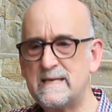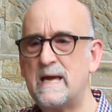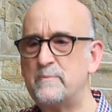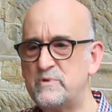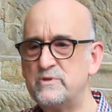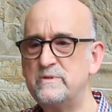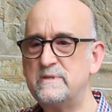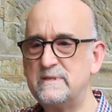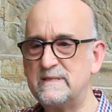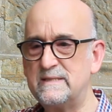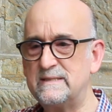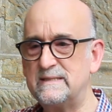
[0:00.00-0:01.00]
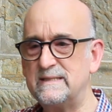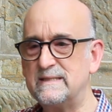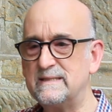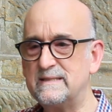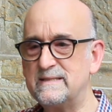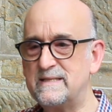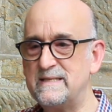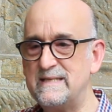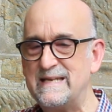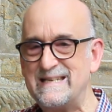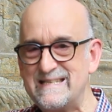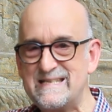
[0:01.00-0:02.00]
captured the
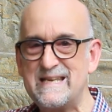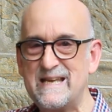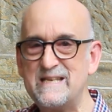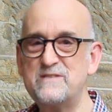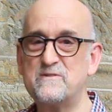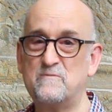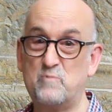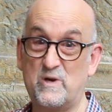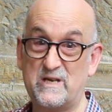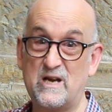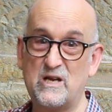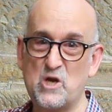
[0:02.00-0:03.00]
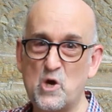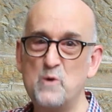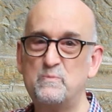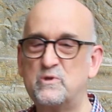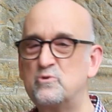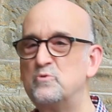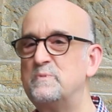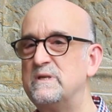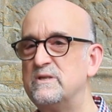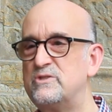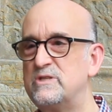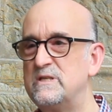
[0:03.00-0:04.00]
intent of what I hoped could
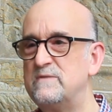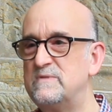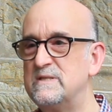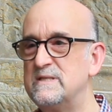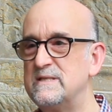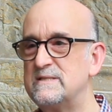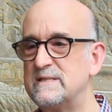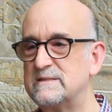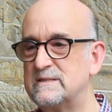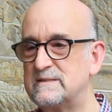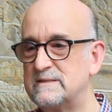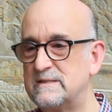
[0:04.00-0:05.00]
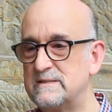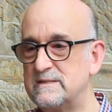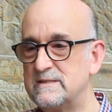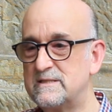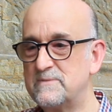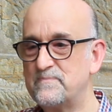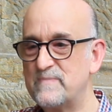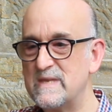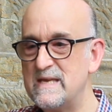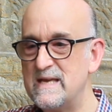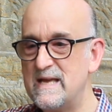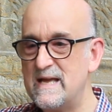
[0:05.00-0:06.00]
be achieved in these exercises.
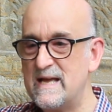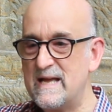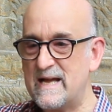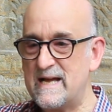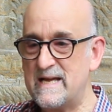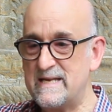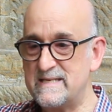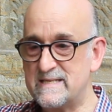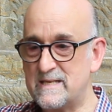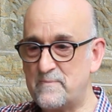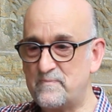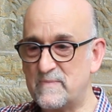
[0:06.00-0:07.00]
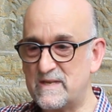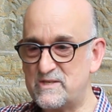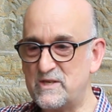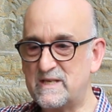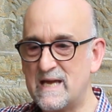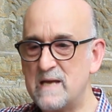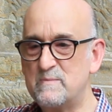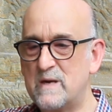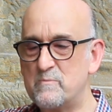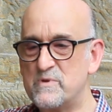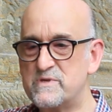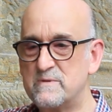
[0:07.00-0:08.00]
And she came
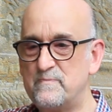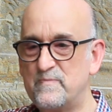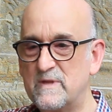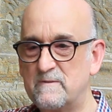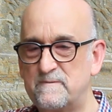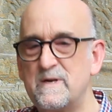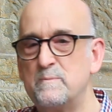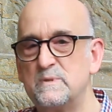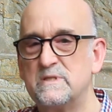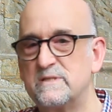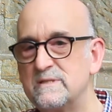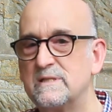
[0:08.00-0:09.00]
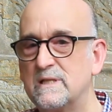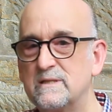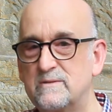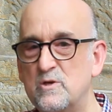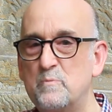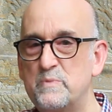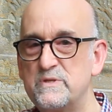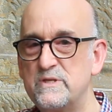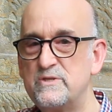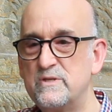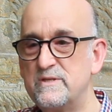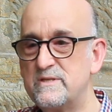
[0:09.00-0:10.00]
up with some fabulous little
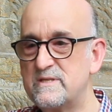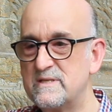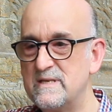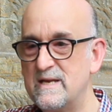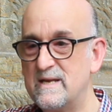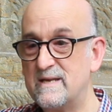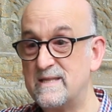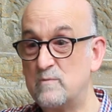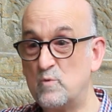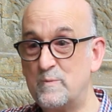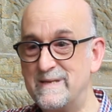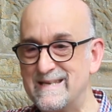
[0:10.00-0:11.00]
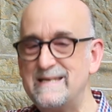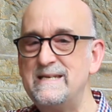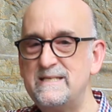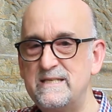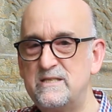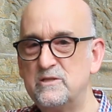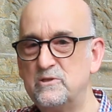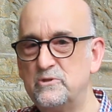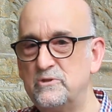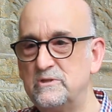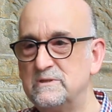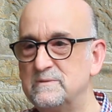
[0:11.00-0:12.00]
compositions that will be easy to
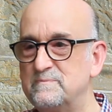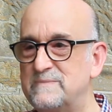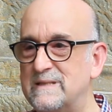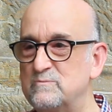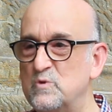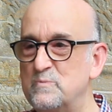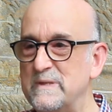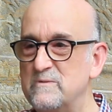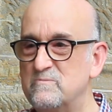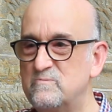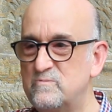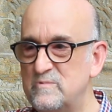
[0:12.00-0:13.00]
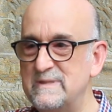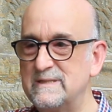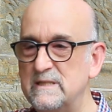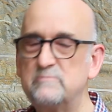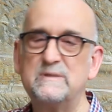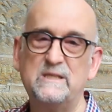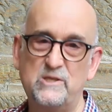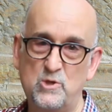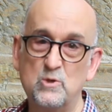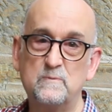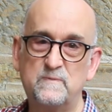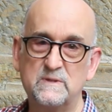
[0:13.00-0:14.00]
learn but will be really, really
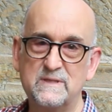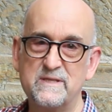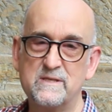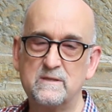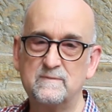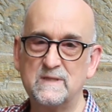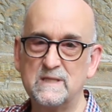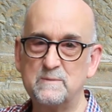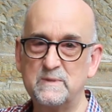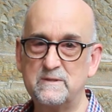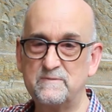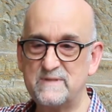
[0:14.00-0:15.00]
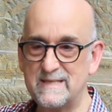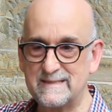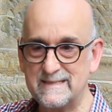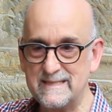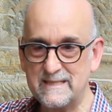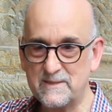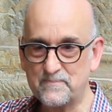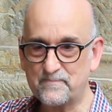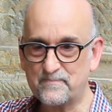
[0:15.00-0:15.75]
helpful in the development of technique.